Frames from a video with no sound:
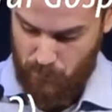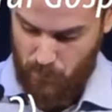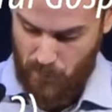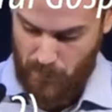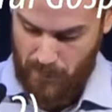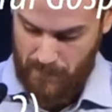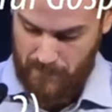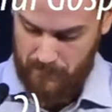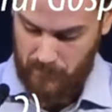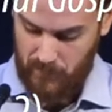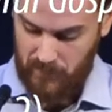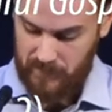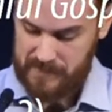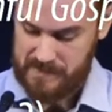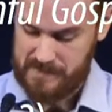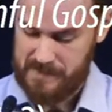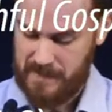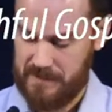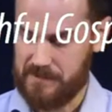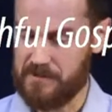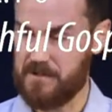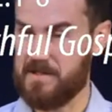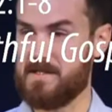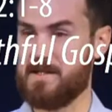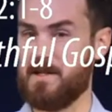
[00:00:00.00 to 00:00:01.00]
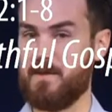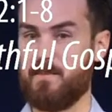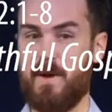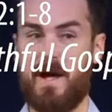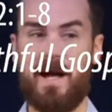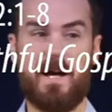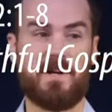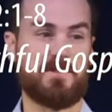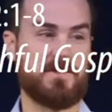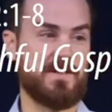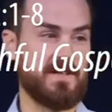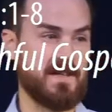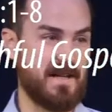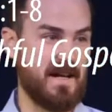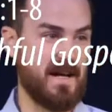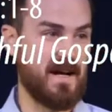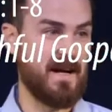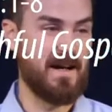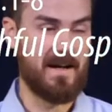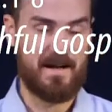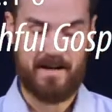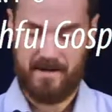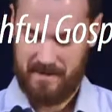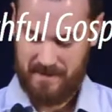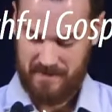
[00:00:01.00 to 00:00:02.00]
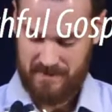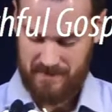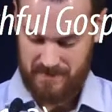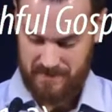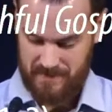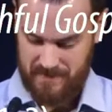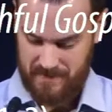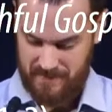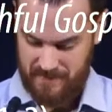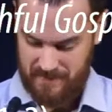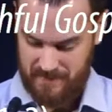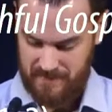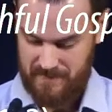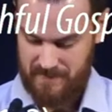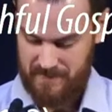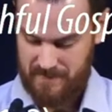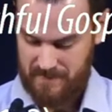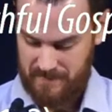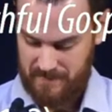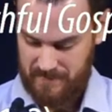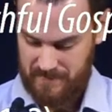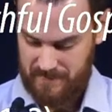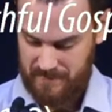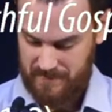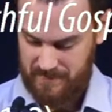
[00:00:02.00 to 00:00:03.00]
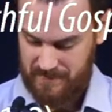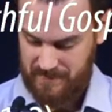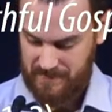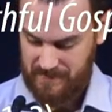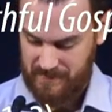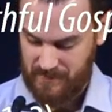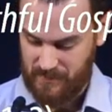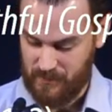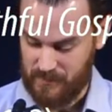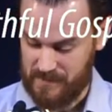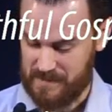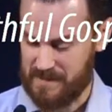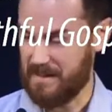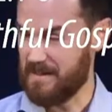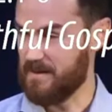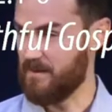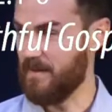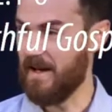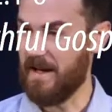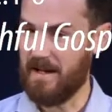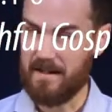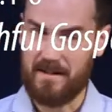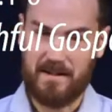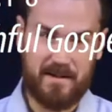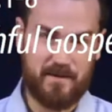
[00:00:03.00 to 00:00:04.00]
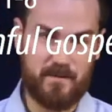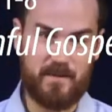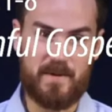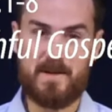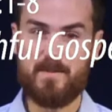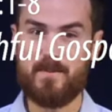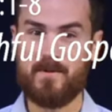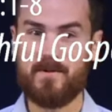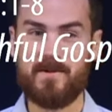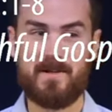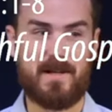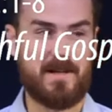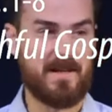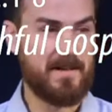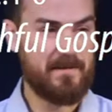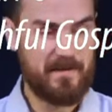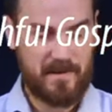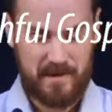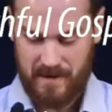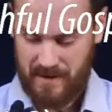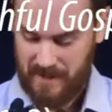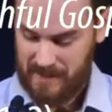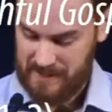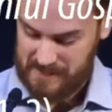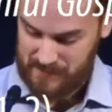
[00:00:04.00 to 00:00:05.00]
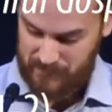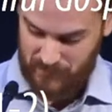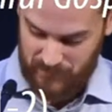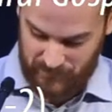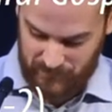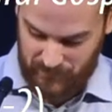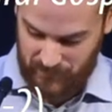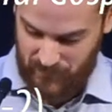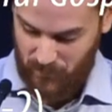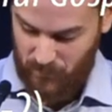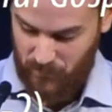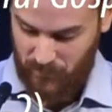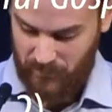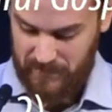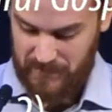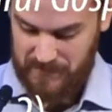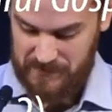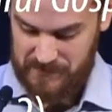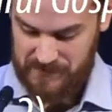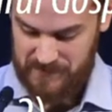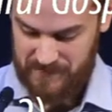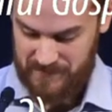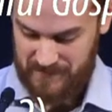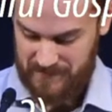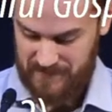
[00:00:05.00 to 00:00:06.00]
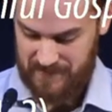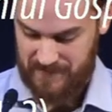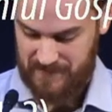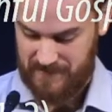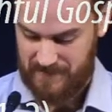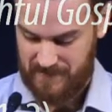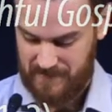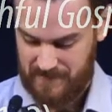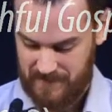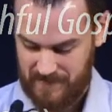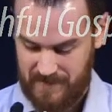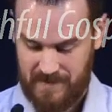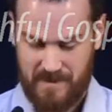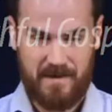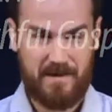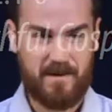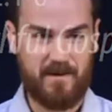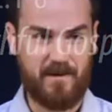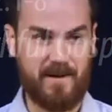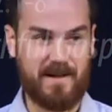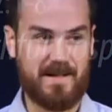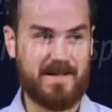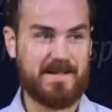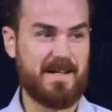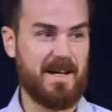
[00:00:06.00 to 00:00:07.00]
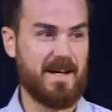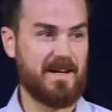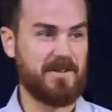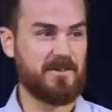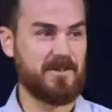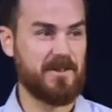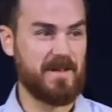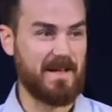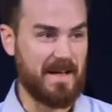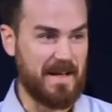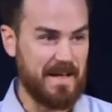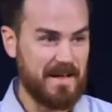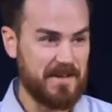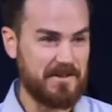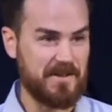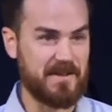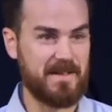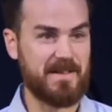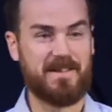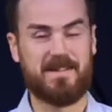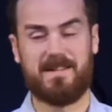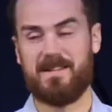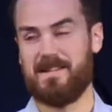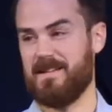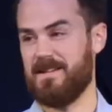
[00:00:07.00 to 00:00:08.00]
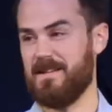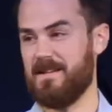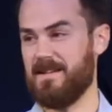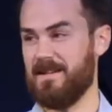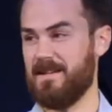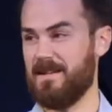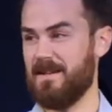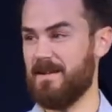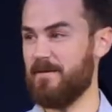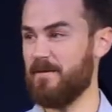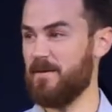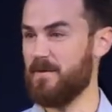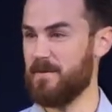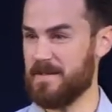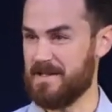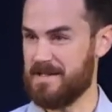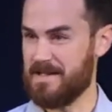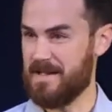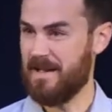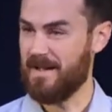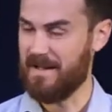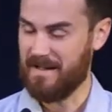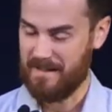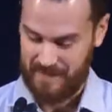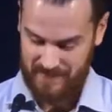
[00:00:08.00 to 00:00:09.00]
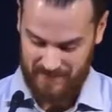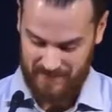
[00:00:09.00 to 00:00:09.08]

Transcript: Paul is not just a passionate guy who says, Man, I love people and I love the gospel, I'm gonna go preach. Right? he's actually an agent of the Messiah.